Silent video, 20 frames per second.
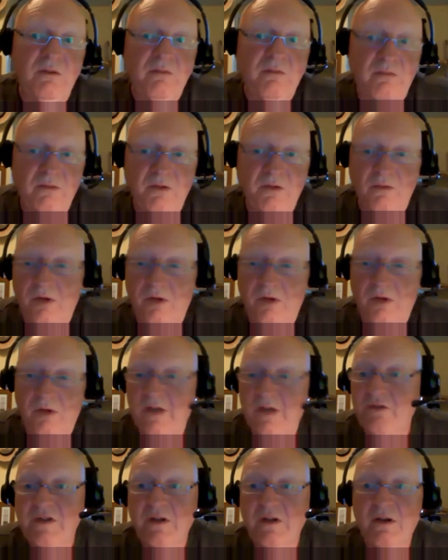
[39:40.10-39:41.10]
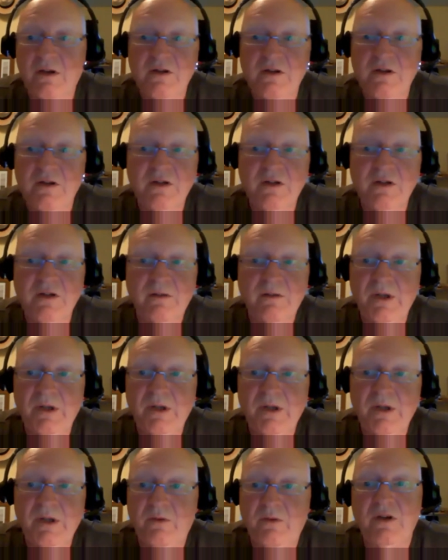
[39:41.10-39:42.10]
do I trust the RCMP?
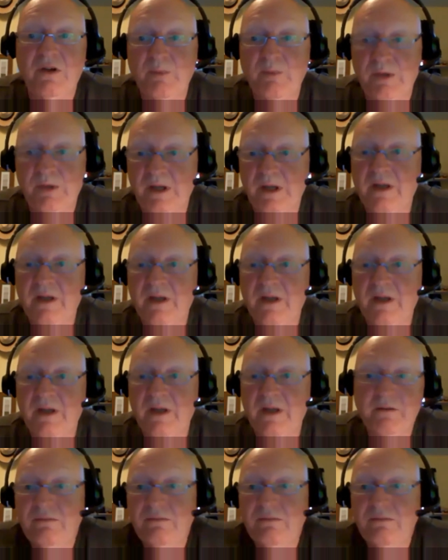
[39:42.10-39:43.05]
Do I trust? Yes.